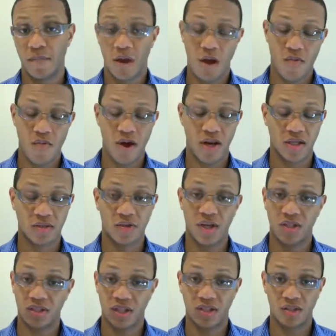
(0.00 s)
Alrighty, so
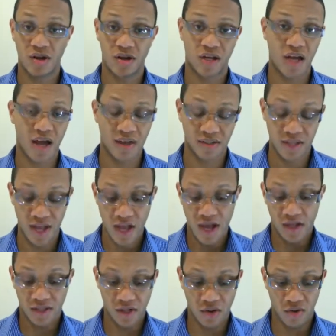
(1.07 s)
let's get started, guys.
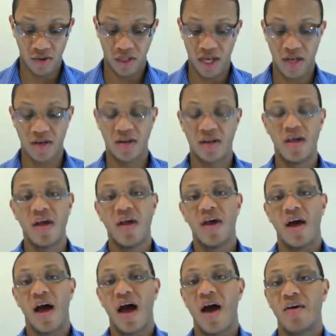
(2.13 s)
So again,
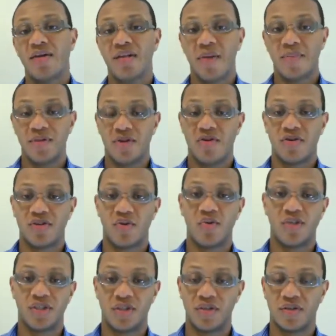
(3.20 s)
how to tap into your
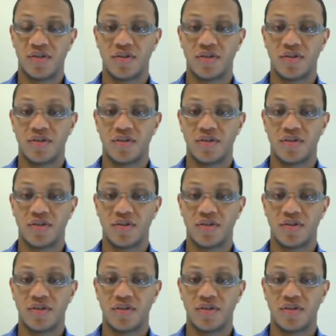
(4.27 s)
intuition.